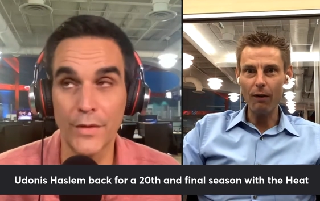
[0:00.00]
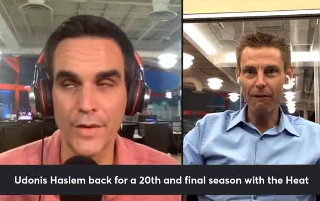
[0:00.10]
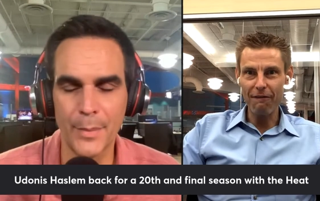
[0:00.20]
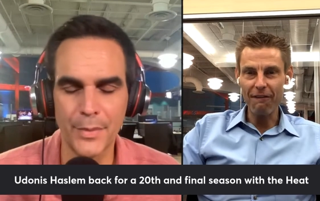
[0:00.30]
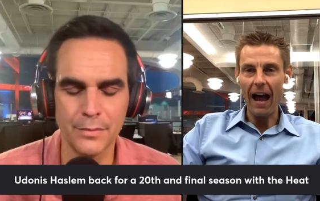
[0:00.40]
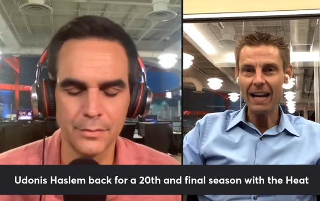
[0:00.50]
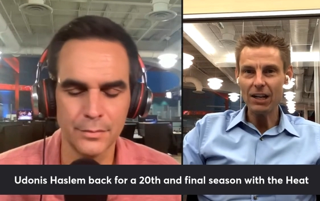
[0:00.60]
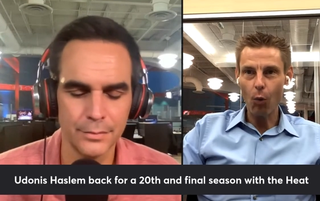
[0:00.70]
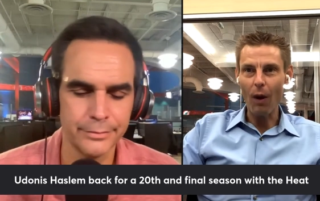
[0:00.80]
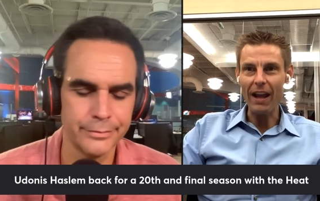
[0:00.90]
Speaker 1: would happened.
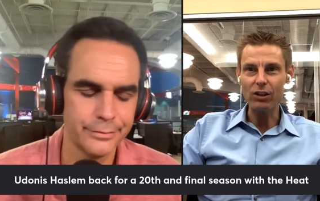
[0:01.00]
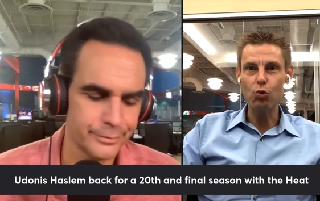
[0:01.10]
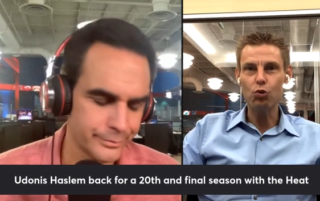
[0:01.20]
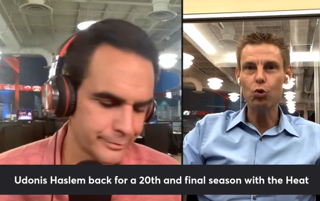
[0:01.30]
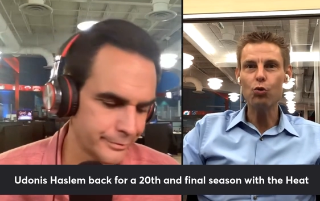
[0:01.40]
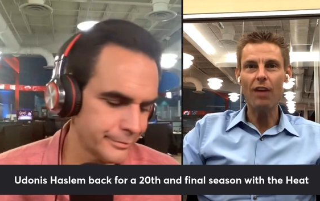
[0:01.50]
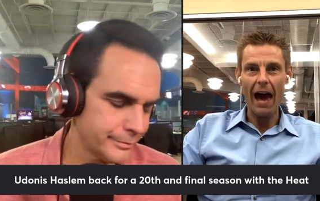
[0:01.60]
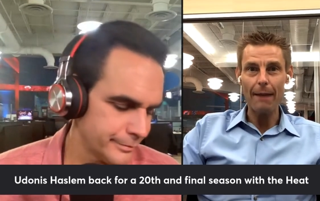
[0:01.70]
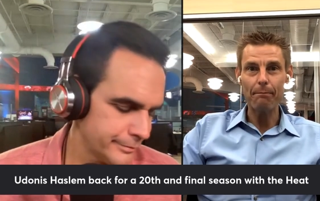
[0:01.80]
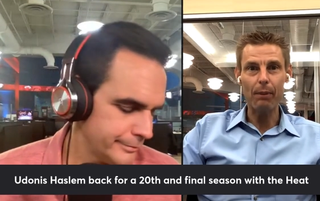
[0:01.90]
find a way to do
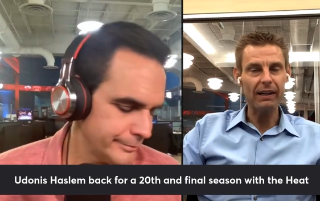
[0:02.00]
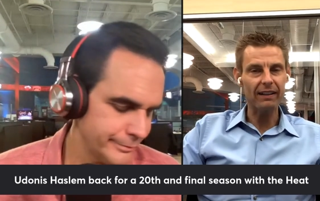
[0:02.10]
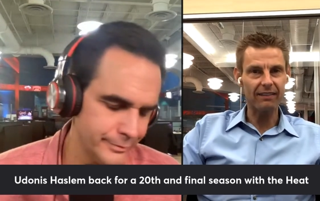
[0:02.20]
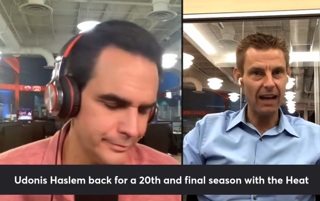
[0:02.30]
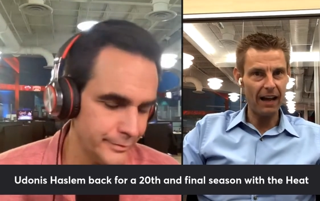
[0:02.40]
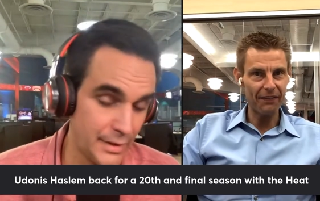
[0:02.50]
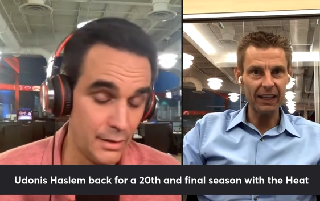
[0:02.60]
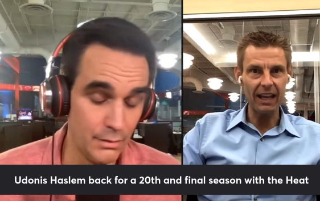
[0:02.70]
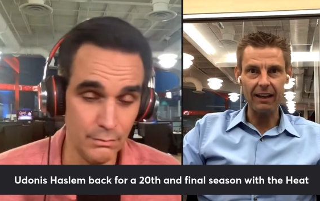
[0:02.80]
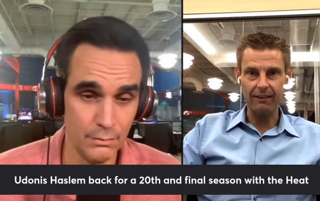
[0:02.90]
that. But it's not
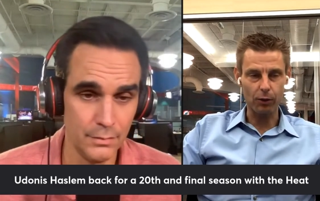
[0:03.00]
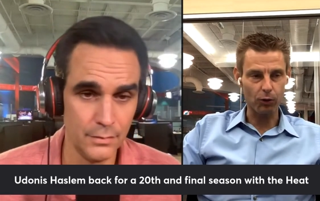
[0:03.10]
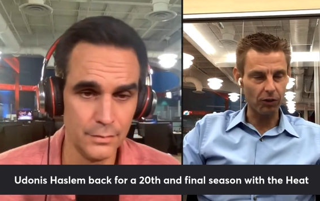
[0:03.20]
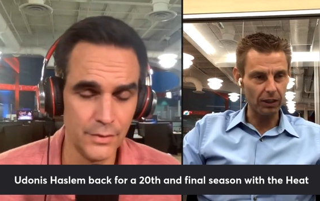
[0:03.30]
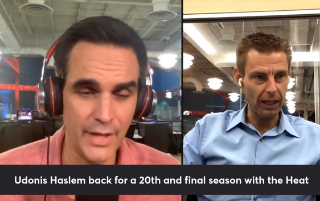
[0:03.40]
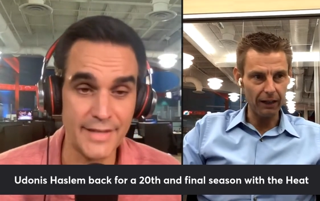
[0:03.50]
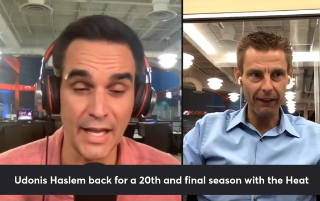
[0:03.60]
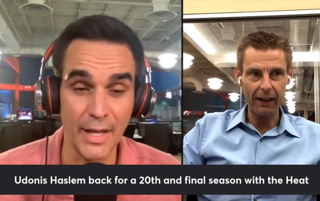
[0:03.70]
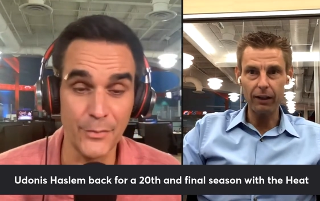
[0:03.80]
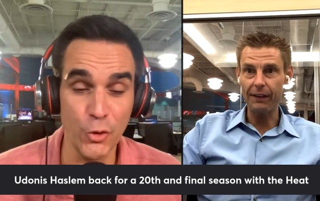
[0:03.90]
the case. There's a they lot
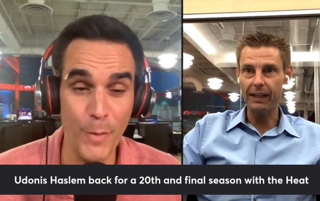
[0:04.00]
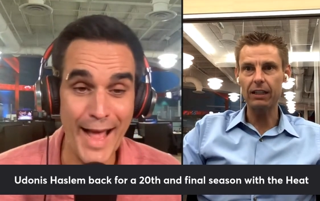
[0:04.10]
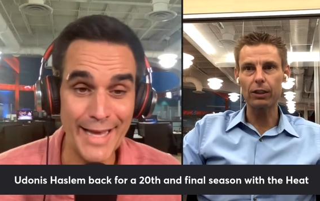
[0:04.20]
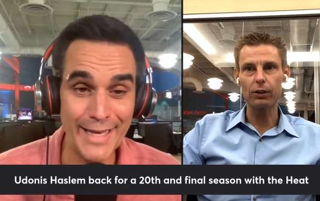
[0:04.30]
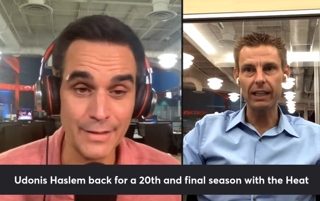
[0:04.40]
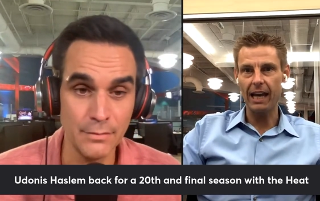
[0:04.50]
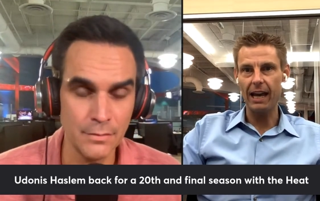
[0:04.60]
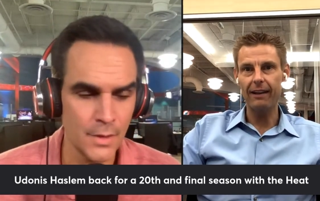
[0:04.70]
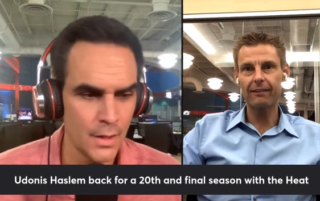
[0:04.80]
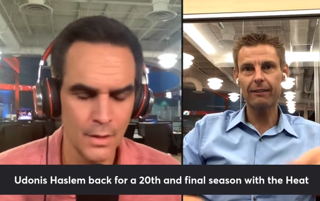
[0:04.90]
tell of him too bad. Clearly
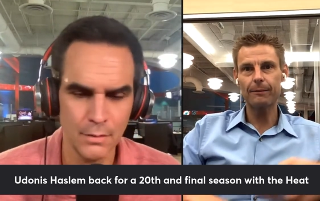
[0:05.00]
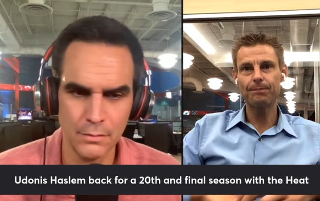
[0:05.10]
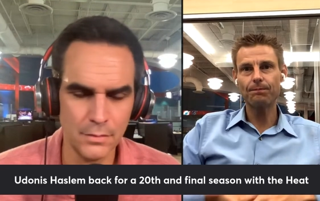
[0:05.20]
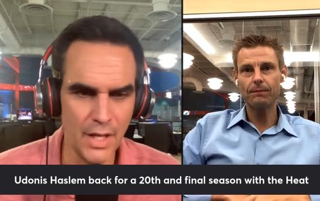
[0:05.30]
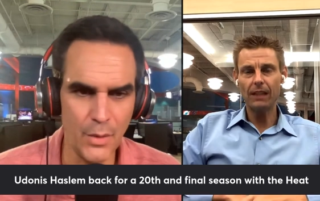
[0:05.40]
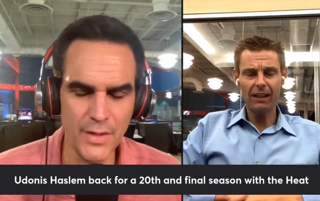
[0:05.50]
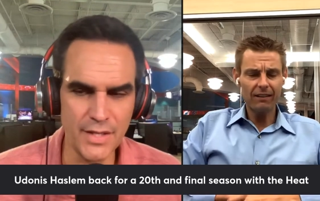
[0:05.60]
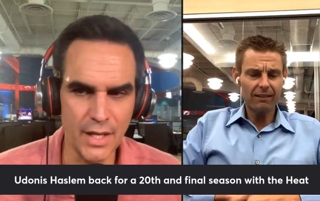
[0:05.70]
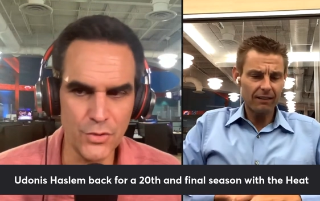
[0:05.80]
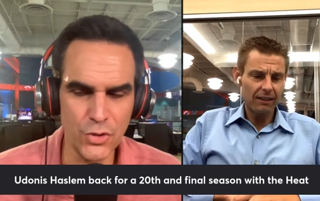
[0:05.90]
adds. They would yes.
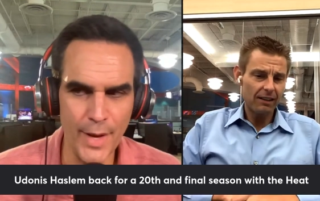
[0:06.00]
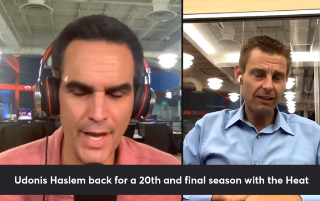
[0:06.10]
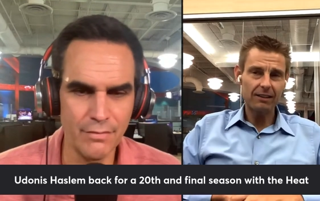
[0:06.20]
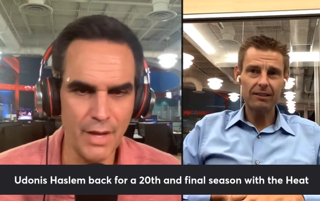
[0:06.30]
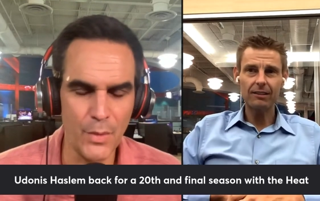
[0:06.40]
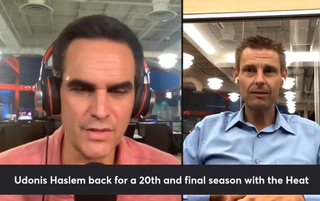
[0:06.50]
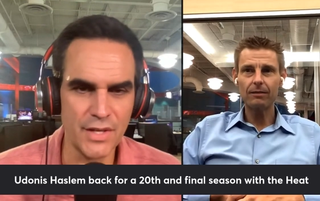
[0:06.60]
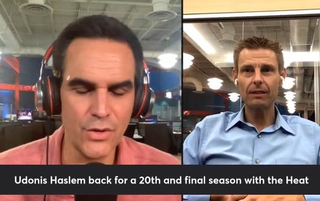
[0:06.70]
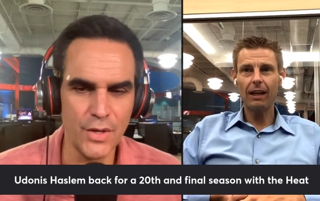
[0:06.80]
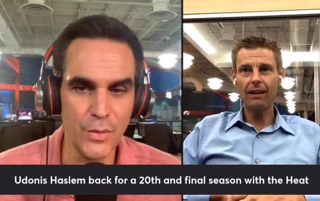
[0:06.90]
tell him
Speaker 2: too bad. They would say,
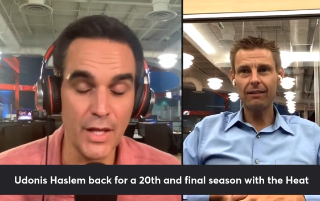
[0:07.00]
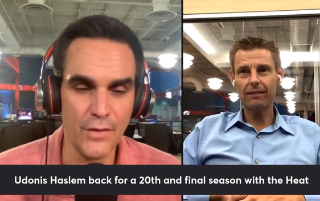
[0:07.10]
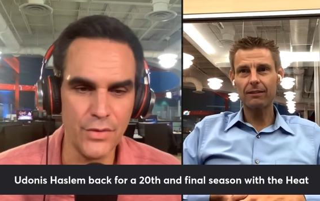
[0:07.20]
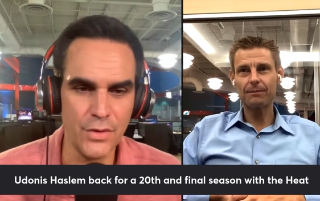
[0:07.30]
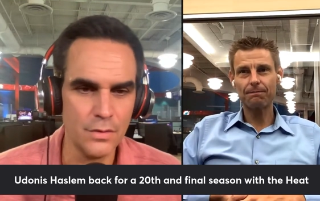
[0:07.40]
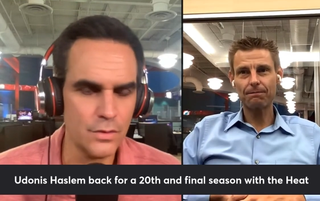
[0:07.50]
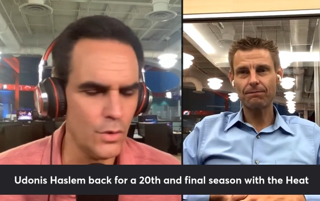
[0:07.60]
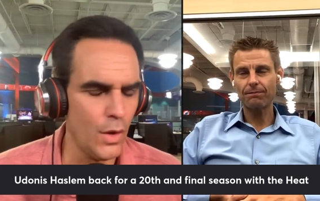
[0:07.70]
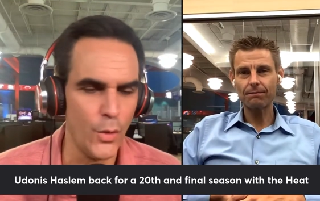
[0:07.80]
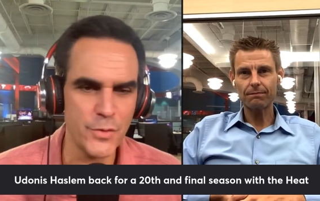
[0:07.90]
"You did. Yes. We love you.
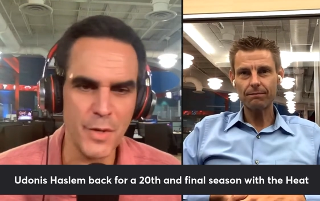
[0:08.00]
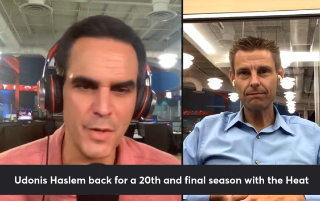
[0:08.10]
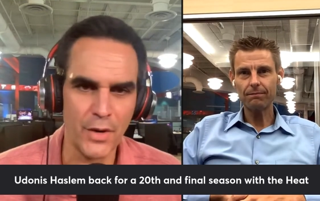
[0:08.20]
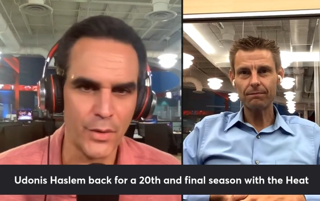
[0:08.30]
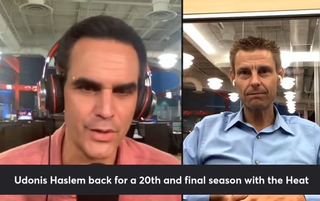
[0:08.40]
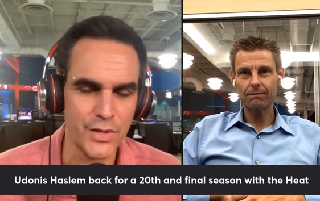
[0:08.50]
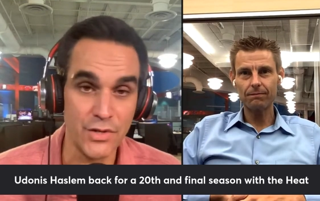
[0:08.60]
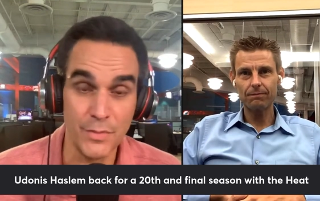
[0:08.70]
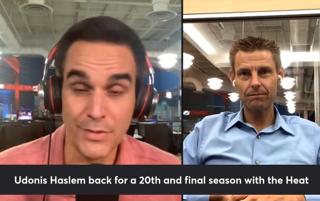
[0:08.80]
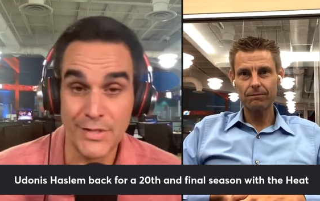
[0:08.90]
You'll always be a part of our
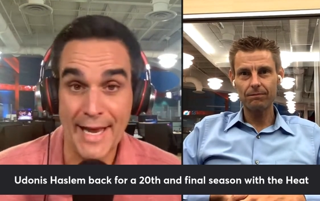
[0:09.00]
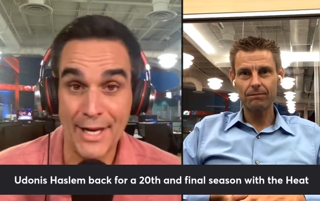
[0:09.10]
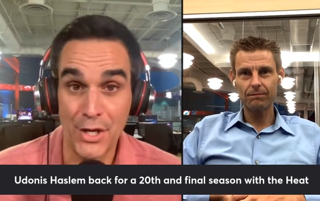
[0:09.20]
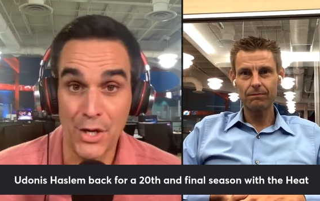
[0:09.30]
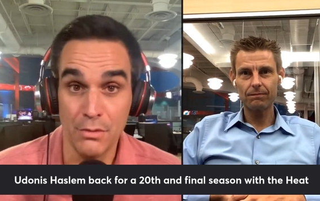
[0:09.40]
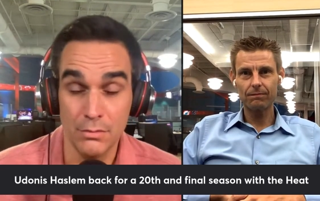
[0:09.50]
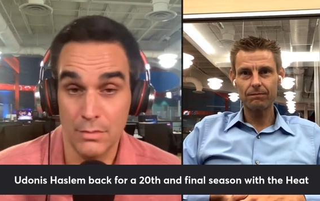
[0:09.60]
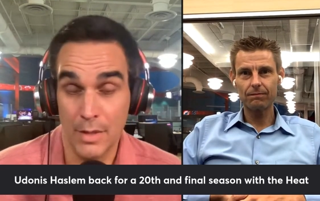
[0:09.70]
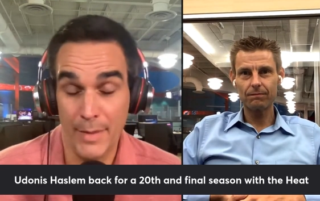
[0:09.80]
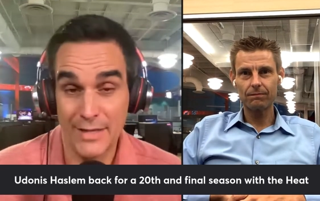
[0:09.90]
organization, but you got to go."
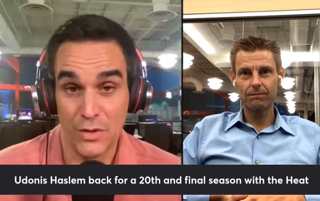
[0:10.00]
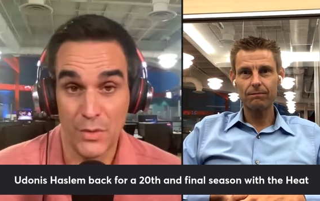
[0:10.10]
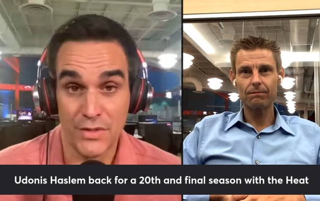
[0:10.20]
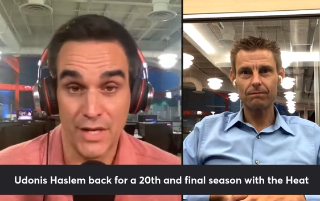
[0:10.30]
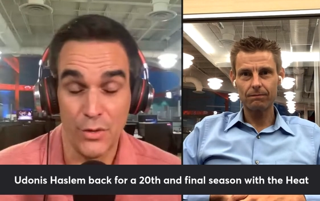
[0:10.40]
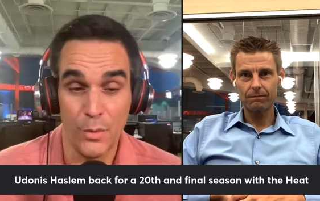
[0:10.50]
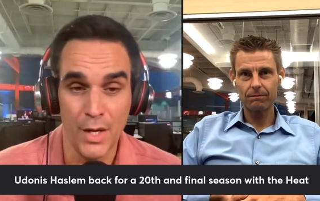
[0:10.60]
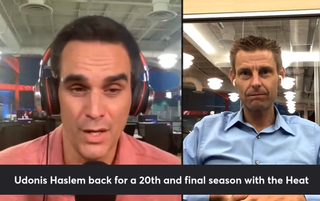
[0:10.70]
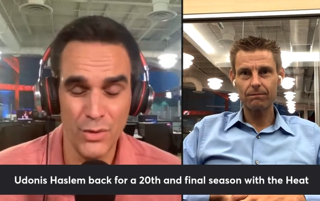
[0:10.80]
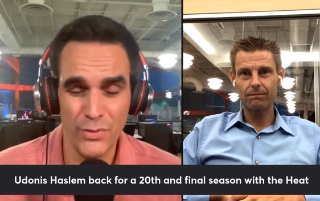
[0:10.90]
I mean, that's what they would say to him.
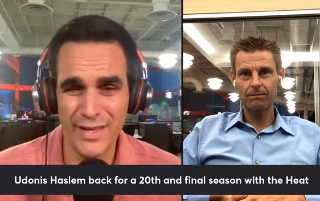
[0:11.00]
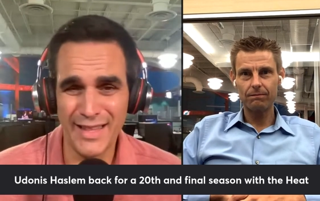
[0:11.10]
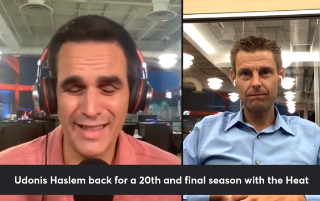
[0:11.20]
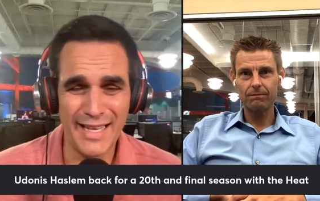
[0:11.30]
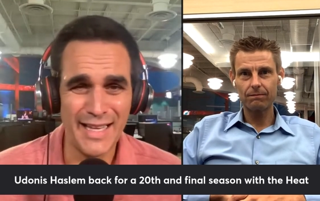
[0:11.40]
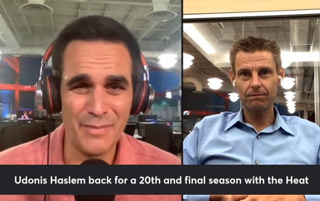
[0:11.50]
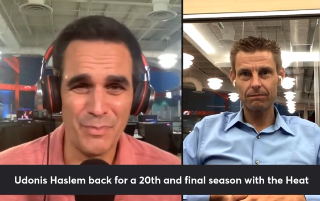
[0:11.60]
You think that they